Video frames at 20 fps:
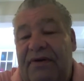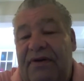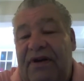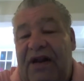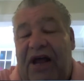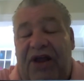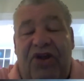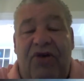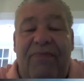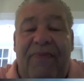
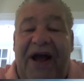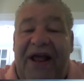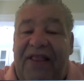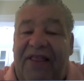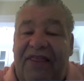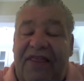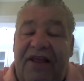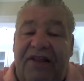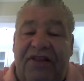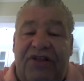Now, you might
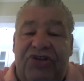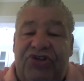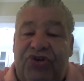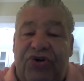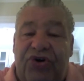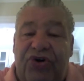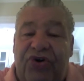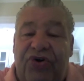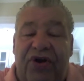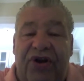think that
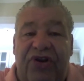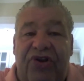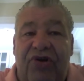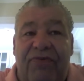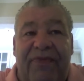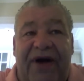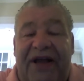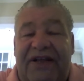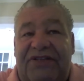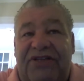you're good and
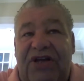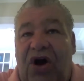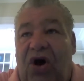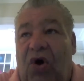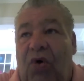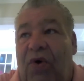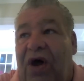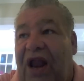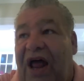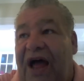you might say,
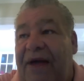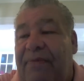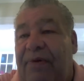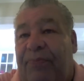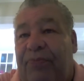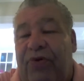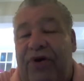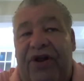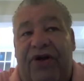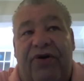Oh, well, I'm a
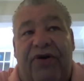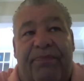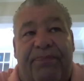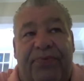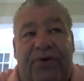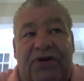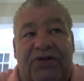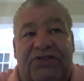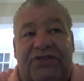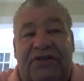pretty good
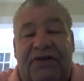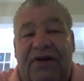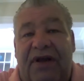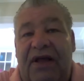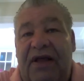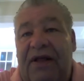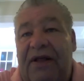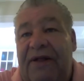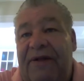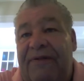person.
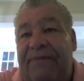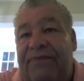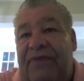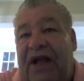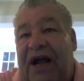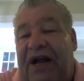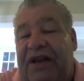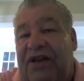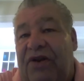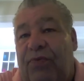
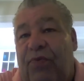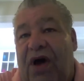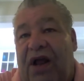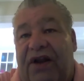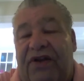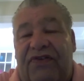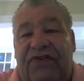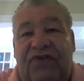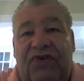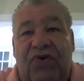I did
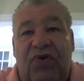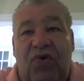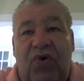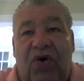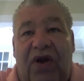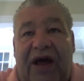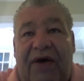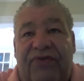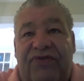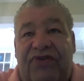well in
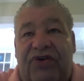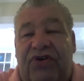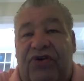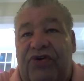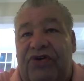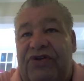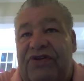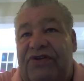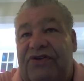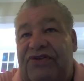school. I was a
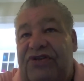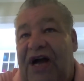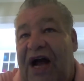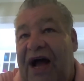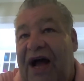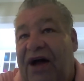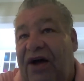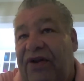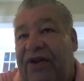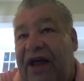good
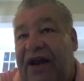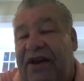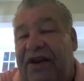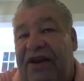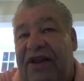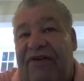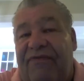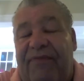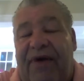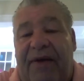child. I
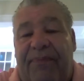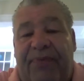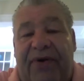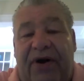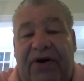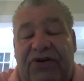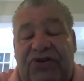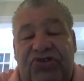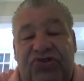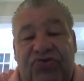didn't give my
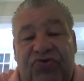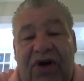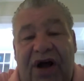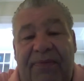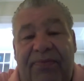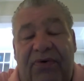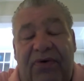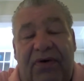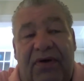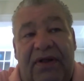parents
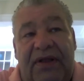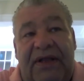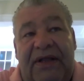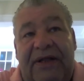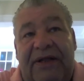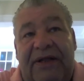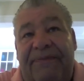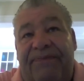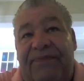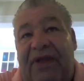trouble.
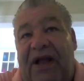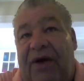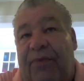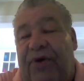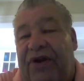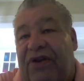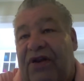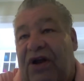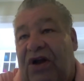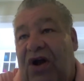I
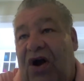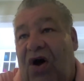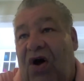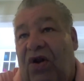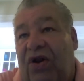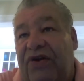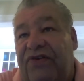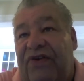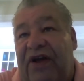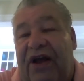went to
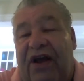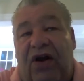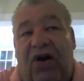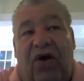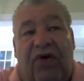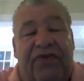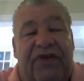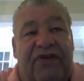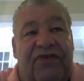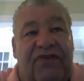college. I got
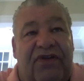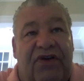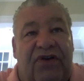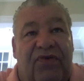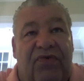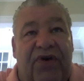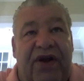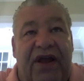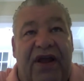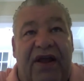all these
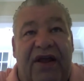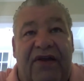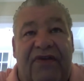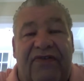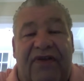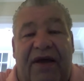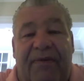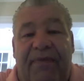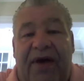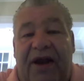
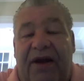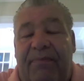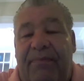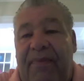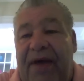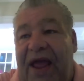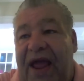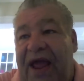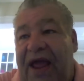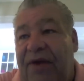degrees. I met a
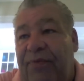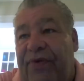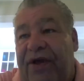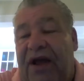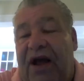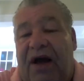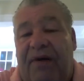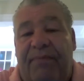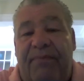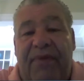man. We
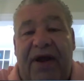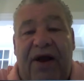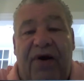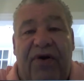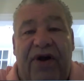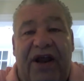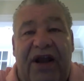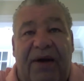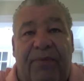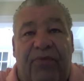got
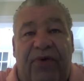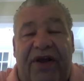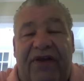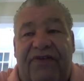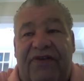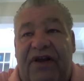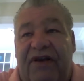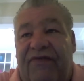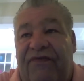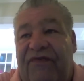married. I'm
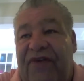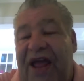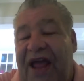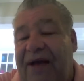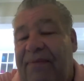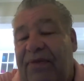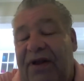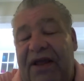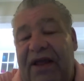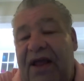raising a
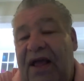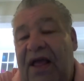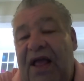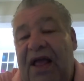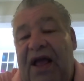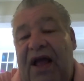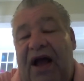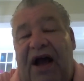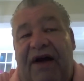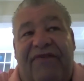family.
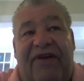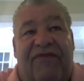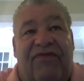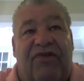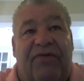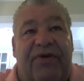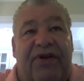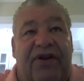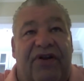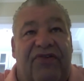I've
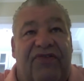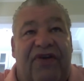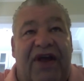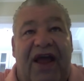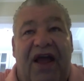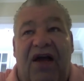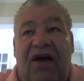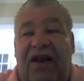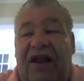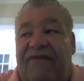never been to
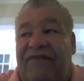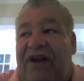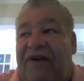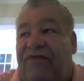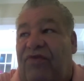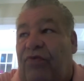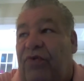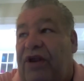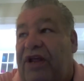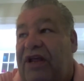jail. I've
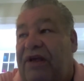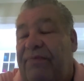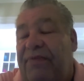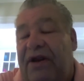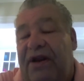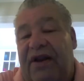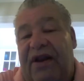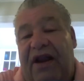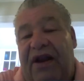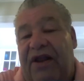never really
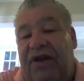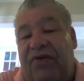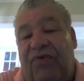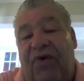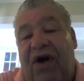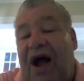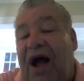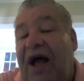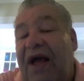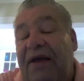committed any
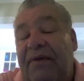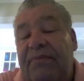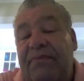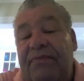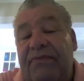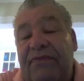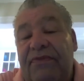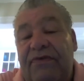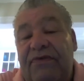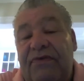
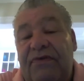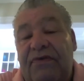crimes.